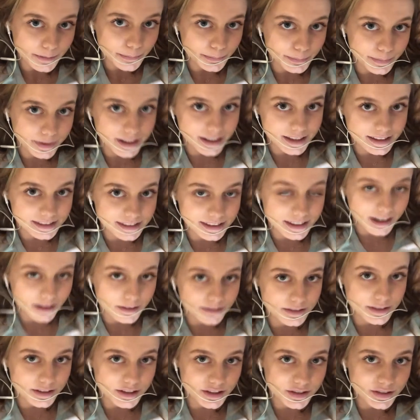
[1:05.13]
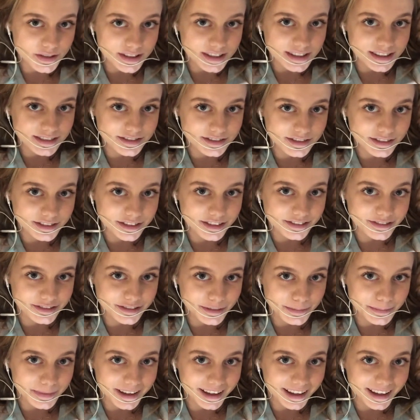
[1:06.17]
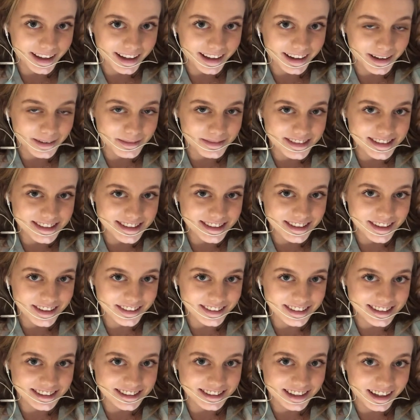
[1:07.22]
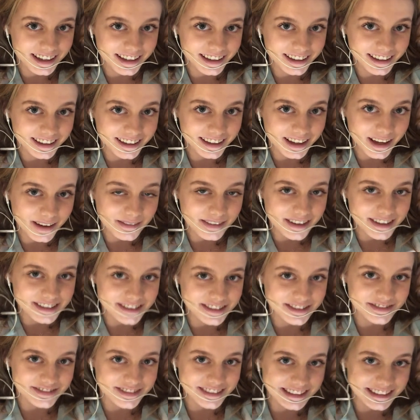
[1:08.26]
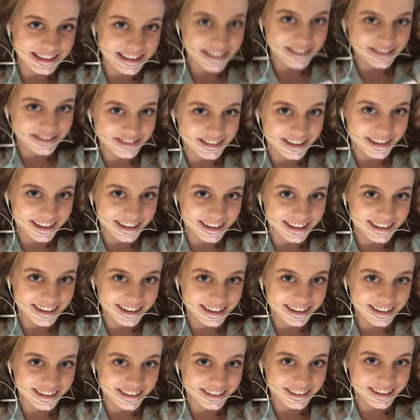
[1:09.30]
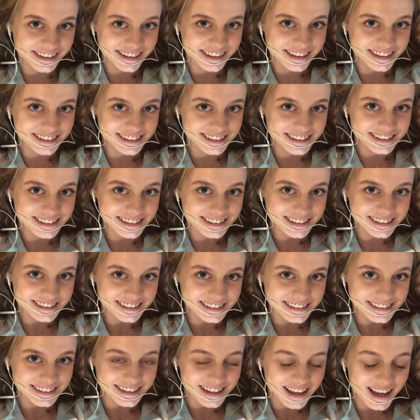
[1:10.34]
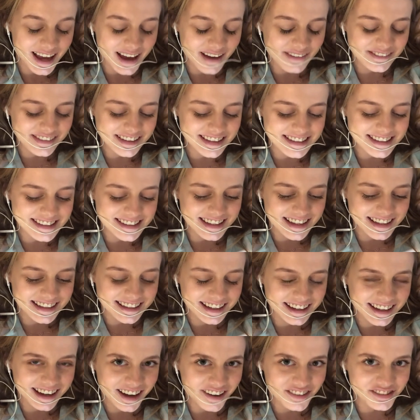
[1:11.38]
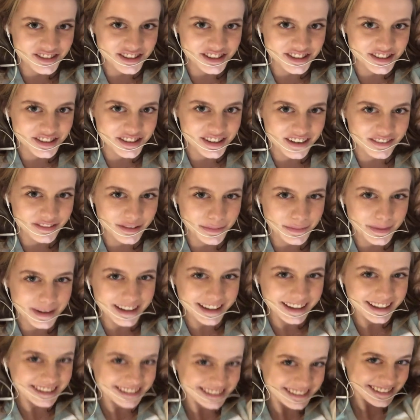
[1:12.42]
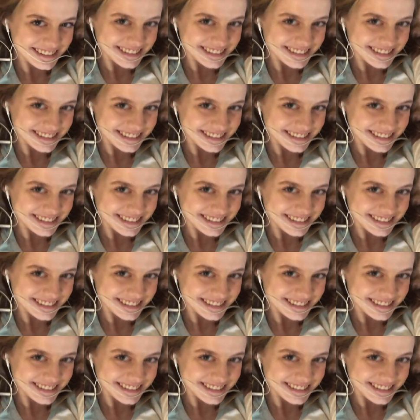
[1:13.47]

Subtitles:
because accounting is really difficult for me and I'm slowly dying. I'm also really freaking hungry. Happy Sunday afternoon, everybody.